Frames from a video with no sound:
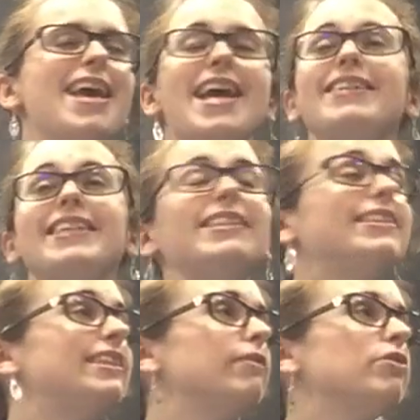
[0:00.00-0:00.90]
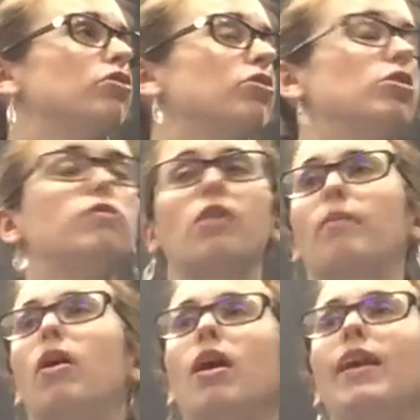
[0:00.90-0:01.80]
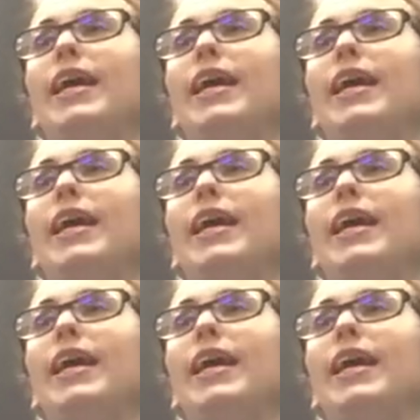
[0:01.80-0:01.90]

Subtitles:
It's easy to give instructions from. All